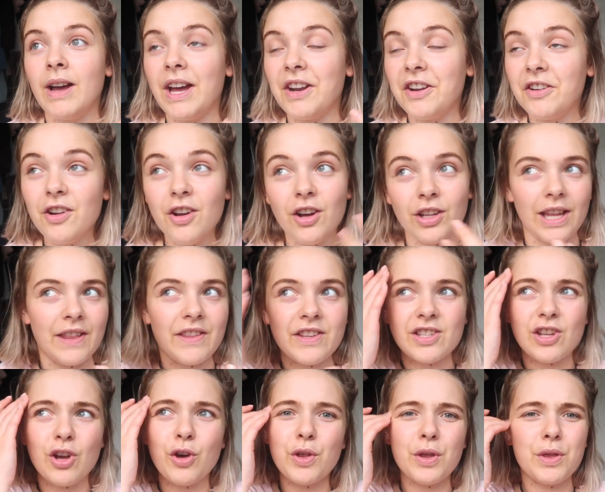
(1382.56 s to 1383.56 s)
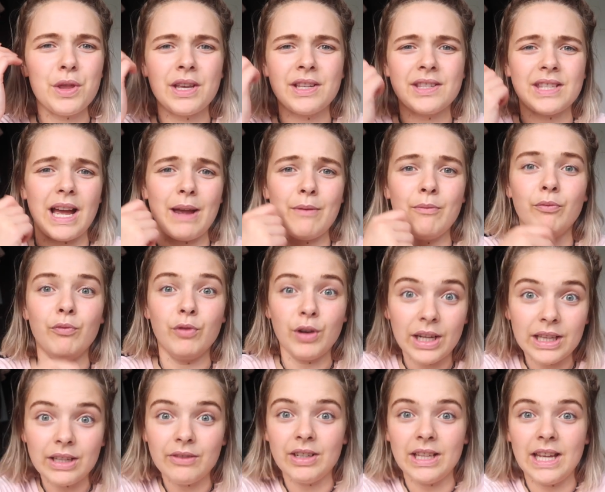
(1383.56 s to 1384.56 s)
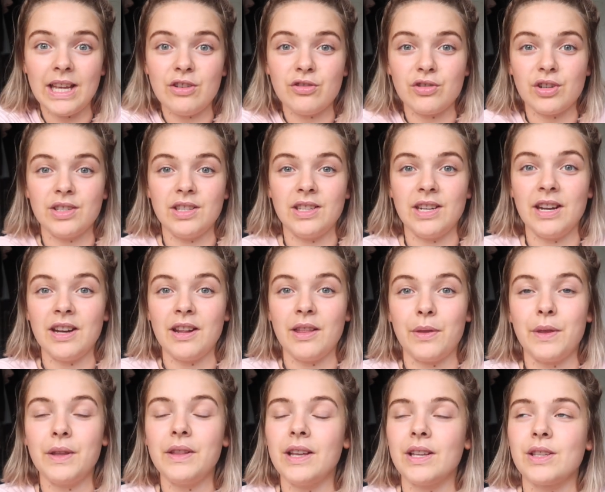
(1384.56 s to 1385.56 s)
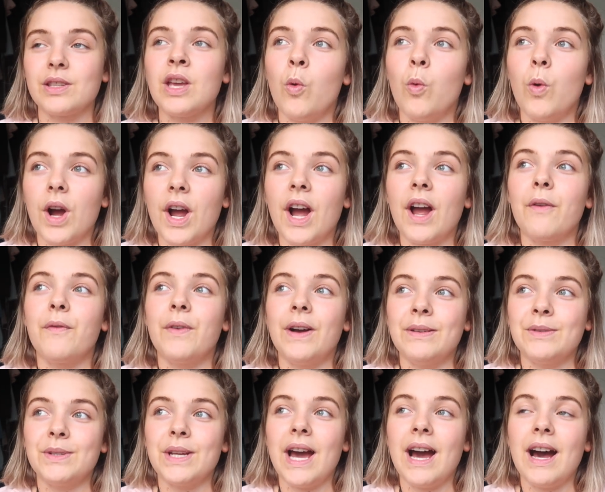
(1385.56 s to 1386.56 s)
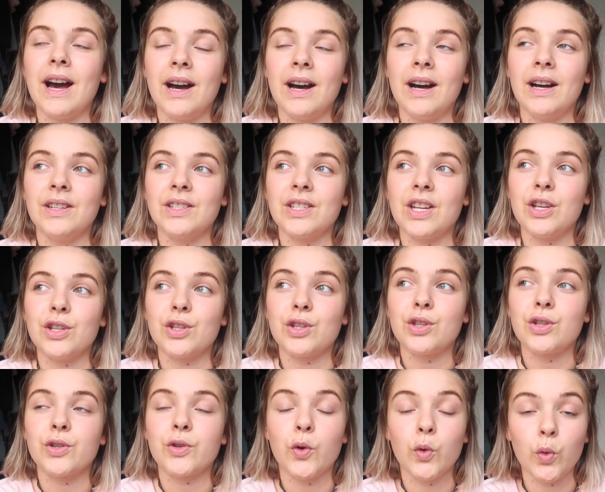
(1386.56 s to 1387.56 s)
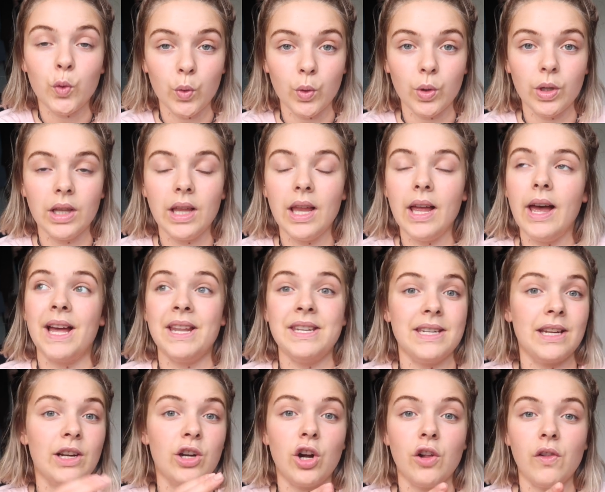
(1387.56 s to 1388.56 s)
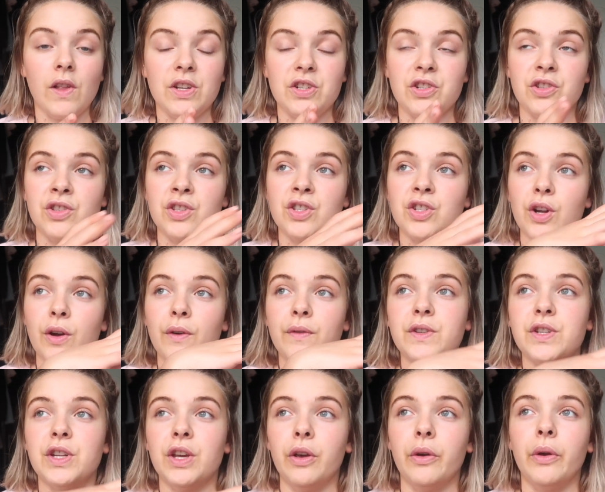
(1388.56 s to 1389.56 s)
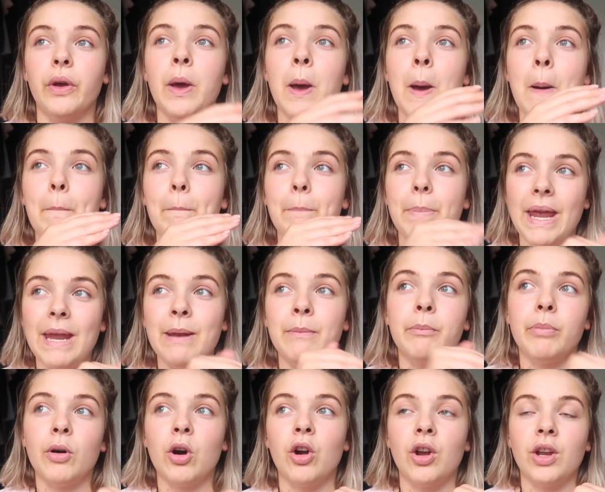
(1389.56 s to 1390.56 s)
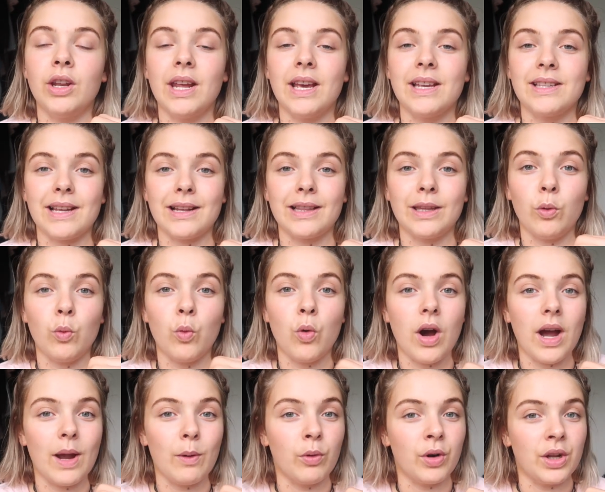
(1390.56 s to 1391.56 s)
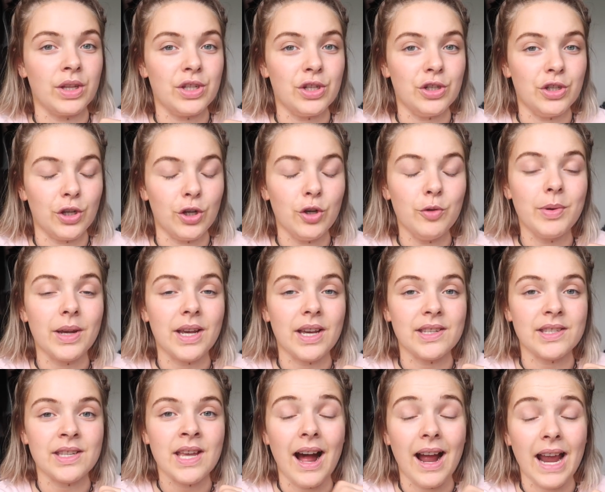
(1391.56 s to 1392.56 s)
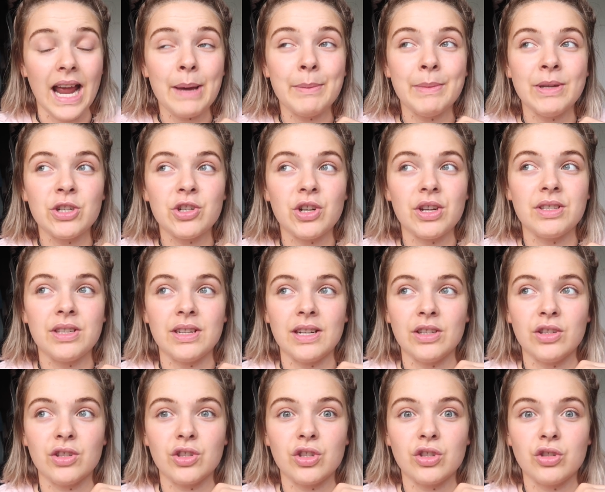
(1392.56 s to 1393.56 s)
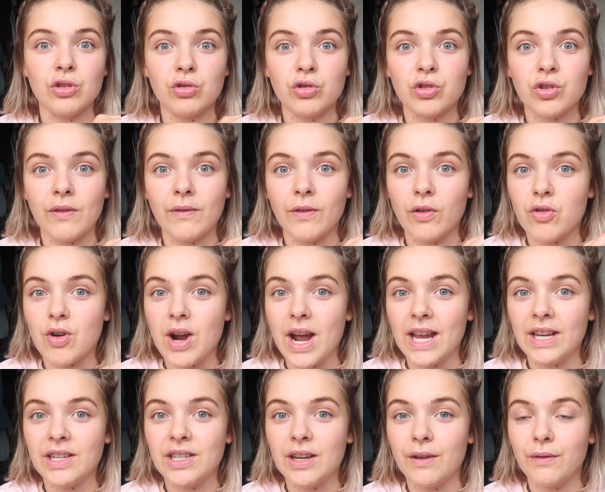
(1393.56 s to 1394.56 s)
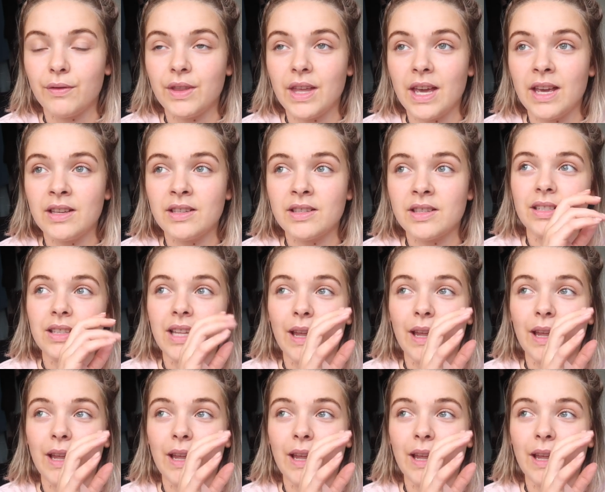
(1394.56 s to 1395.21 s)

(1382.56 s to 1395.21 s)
I don't know, like there's other things that I'm really really interested in. And I think that's why I found it hard at school and in college and stuff to pinpoint exactly what I wanted to do, because I am interested in such a variety of things.